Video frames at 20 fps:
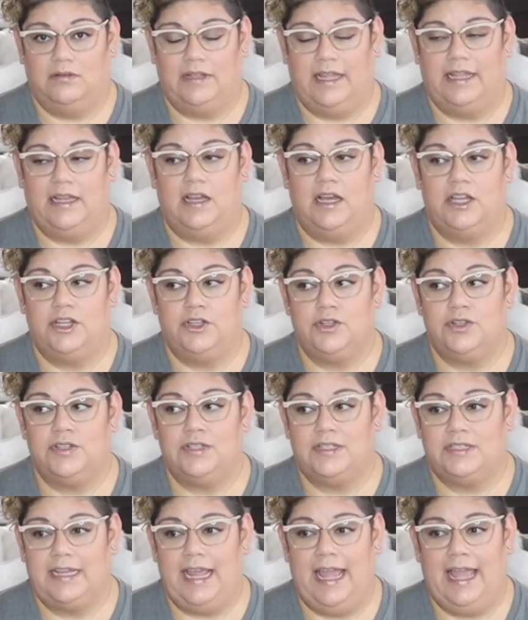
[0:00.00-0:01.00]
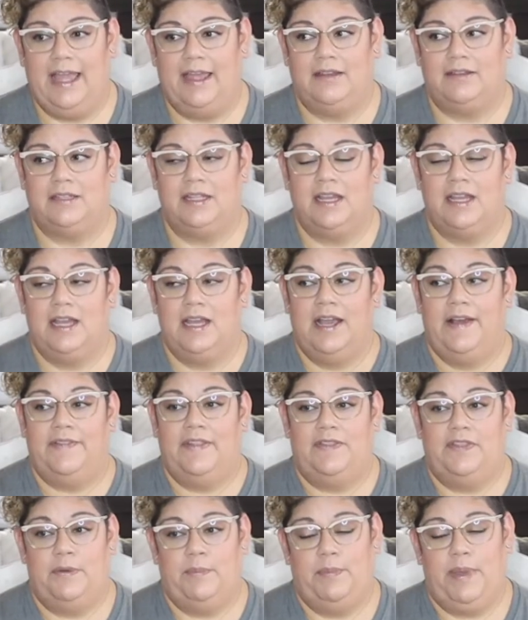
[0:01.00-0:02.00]
Like, understand
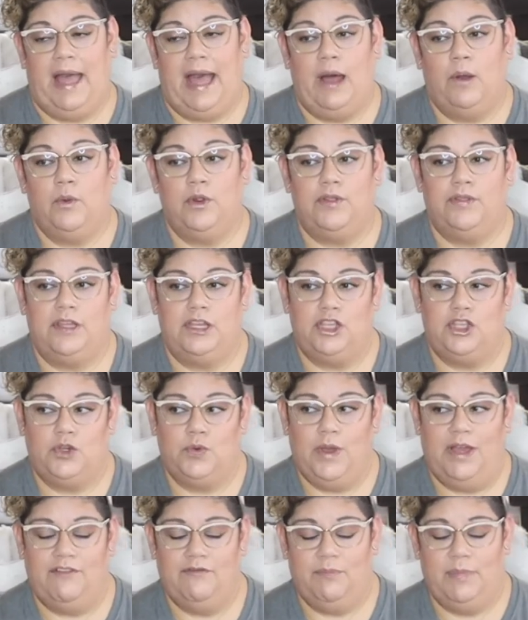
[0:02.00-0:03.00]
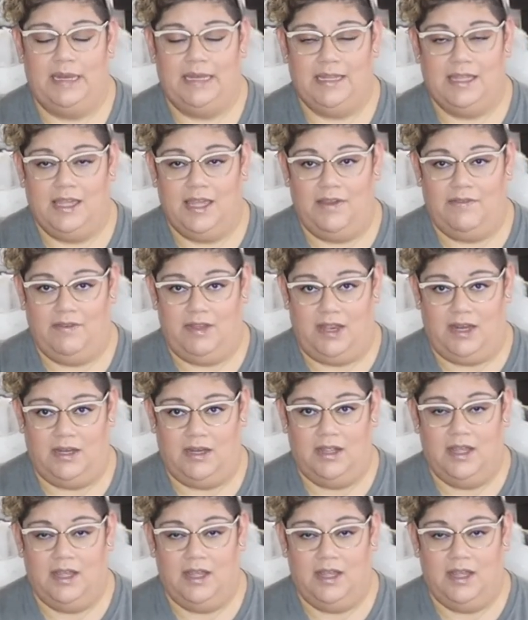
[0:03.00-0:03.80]
that the power that you have been given,